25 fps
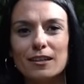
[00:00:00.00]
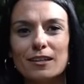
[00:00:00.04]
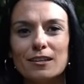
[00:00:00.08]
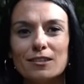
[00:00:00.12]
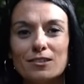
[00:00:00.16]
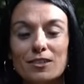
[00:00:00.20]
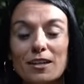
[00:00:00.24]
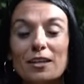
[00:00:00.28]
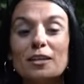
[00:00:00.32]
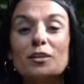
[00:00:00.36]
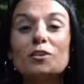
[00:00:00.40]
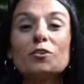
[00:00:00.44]
It
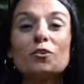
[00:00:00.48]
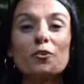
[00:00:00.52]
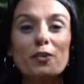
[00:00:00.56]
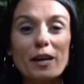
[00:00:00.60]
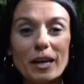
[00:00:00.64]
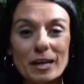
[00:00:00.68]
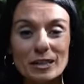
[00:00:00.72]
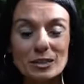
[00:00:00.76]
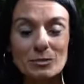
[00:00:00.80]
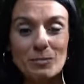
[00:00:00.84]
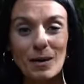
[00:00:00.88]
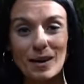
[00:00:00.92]
is a
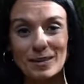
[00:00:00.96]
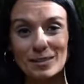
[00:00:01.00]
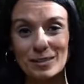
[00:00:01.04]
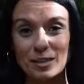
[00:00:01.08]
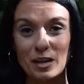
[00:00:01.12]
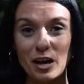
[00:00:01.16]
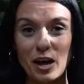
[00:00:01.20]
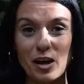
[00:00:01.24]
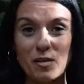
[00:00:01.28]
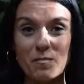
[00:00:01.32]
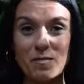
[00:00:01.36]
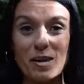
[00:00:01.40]
great spot to
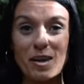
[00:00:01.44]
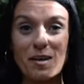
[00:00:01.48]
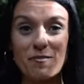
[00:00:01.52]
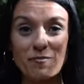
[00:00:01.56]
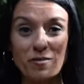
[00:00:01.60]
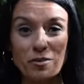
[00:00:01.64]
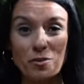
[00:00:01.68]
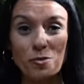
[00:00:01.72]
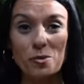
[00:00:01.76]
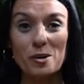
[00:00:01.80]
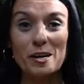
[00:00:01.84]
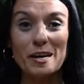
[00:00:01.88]
come if
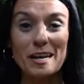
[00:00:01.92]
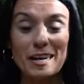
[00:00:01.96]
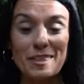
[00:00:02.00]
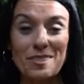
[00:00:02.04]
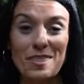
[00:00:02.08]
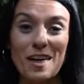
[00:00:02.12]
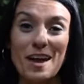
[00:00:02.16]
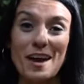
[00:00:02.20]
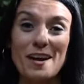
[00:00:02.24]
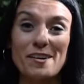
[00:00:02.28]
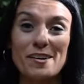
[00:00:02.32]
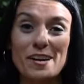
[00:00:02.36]
you're in
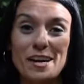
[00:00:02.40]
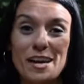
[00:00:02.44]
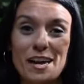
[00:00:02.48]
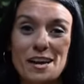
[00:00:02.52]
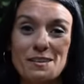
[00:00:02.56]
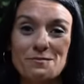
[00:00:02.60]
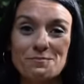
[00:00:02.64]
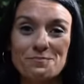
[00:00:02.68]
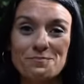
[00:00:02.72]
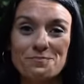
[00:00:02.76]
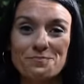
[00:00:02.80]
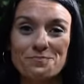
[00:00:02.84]
the
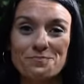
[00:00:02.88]
area.